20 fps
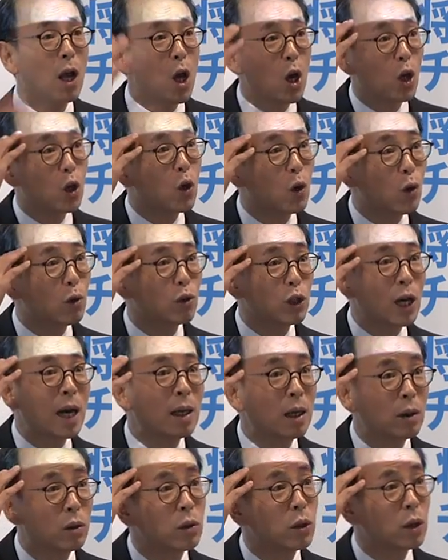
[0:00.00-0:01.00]
You go to
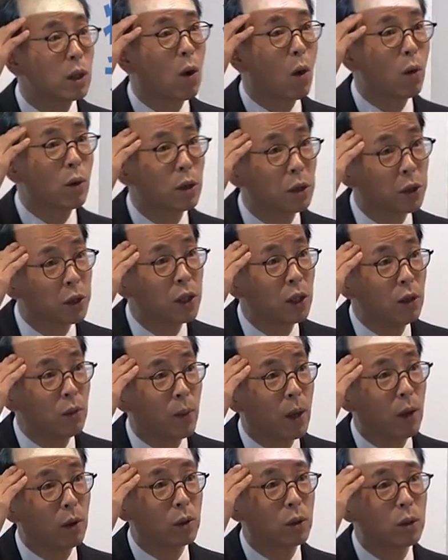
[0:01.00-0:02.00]
China, you see all the steel
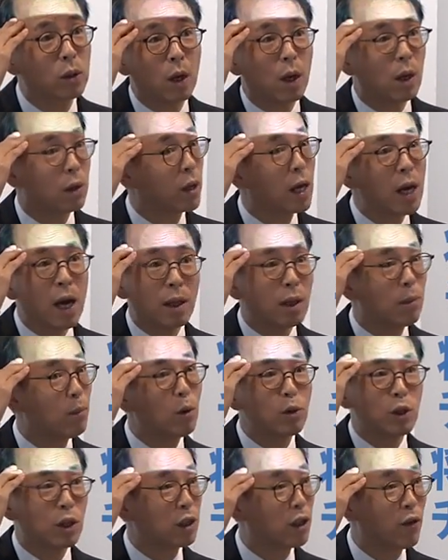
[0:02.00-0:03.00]
mills. They are the
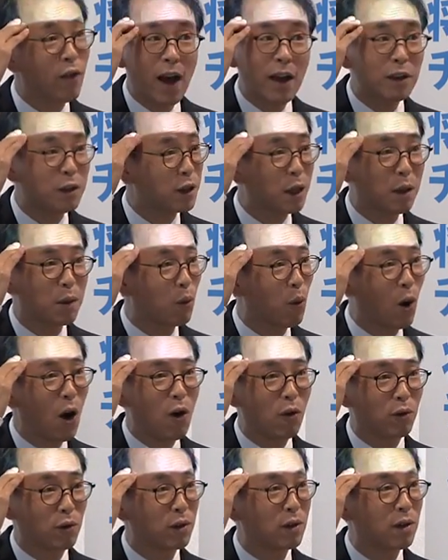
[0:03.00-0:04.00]
most advanced in the
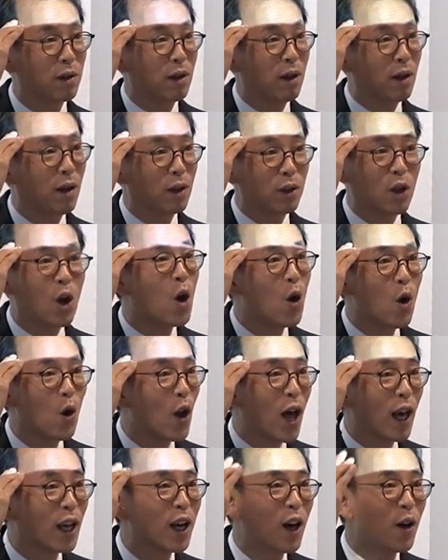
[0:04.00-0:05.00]
world. They're all
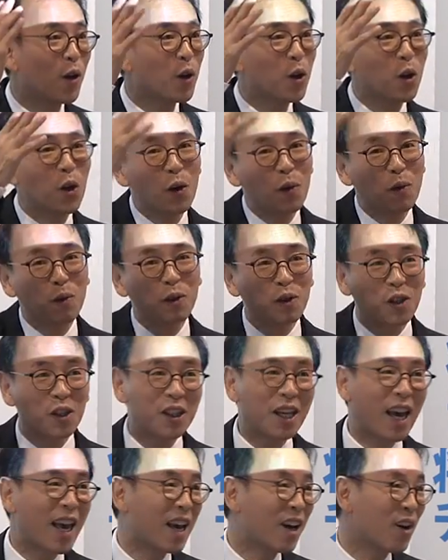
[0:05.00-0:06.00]
like a huge
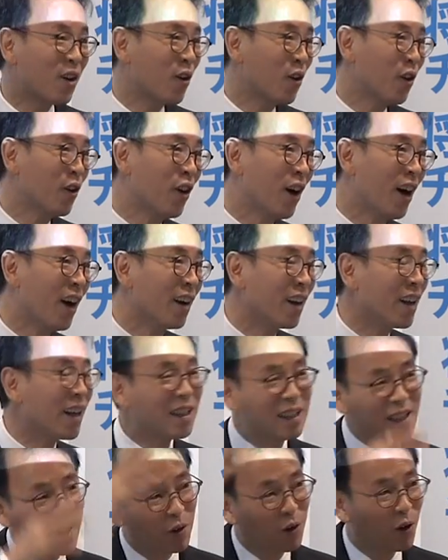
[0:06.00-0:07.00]
scale and
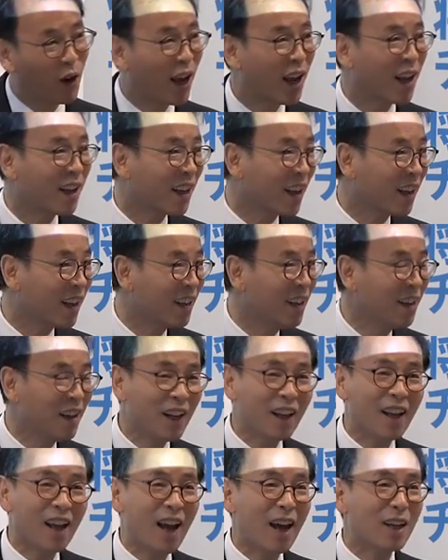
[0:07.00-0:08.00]
integrated.
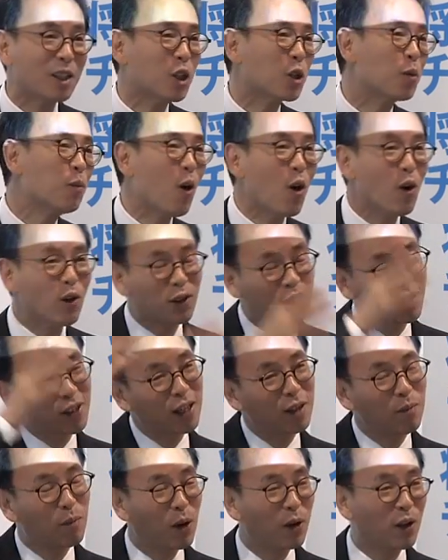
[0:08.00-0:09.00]
A small
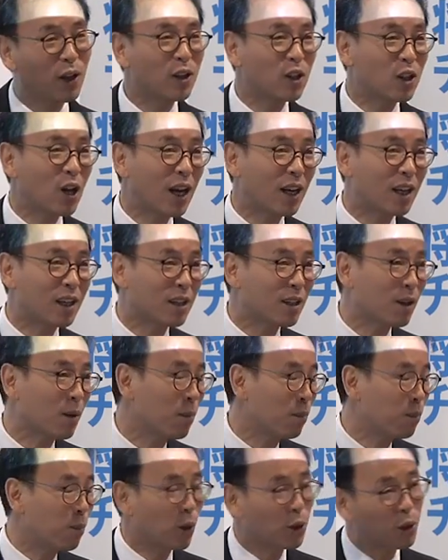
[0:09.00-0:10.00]
steel mill in China is
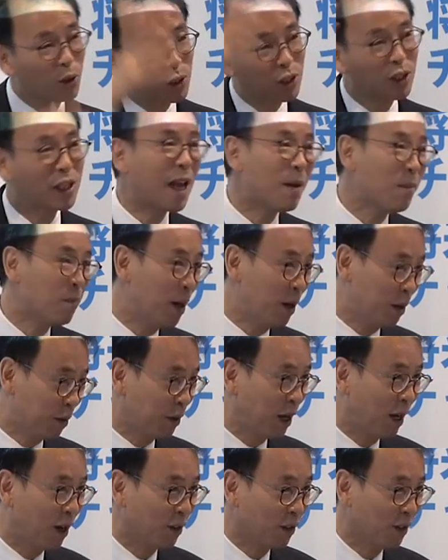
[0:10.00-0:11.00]
producing 10 million
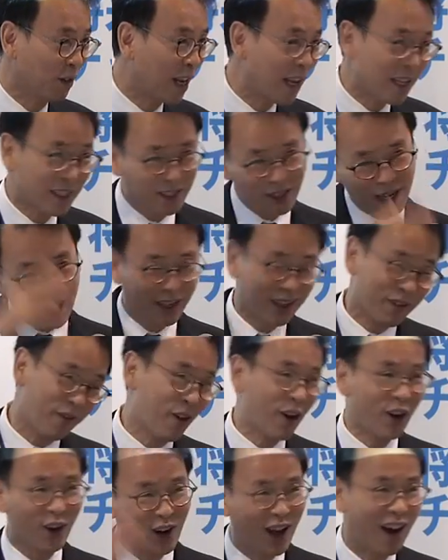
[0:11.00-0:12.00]
tons. That's like a
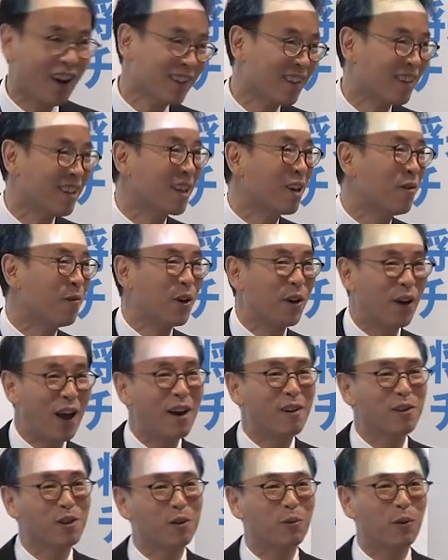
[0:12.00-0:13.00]
very large steel mill
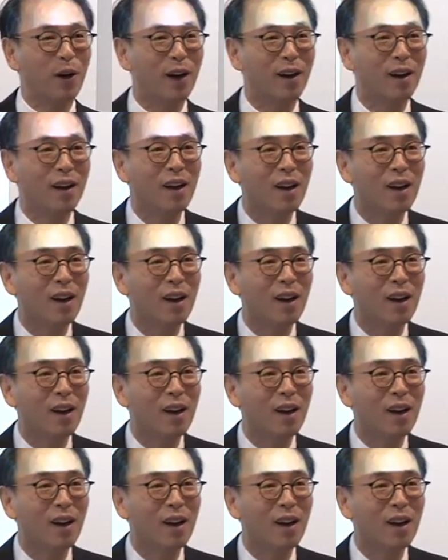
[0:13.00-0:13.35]
elsewhere.